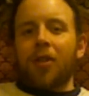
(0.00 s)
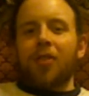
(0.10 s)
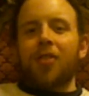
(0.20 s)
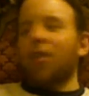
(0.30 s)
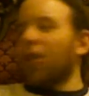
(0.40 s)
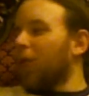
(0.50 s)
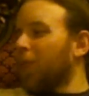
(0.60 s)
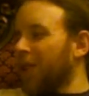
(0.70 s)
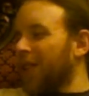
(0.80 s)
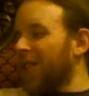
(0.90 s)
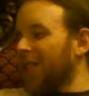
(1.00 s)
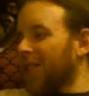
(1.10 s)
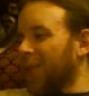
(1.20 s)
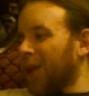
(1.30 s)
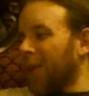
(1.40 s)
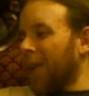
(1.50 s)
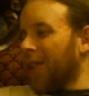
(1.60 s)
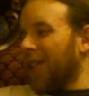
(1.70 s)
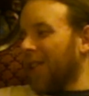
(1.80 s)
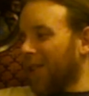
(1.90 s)
So, but this is something about
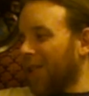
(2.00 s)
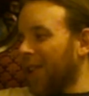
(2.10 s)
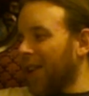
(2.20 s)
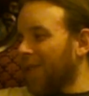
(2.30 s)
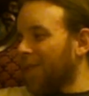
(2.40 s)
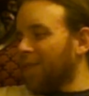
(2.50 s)
tarot that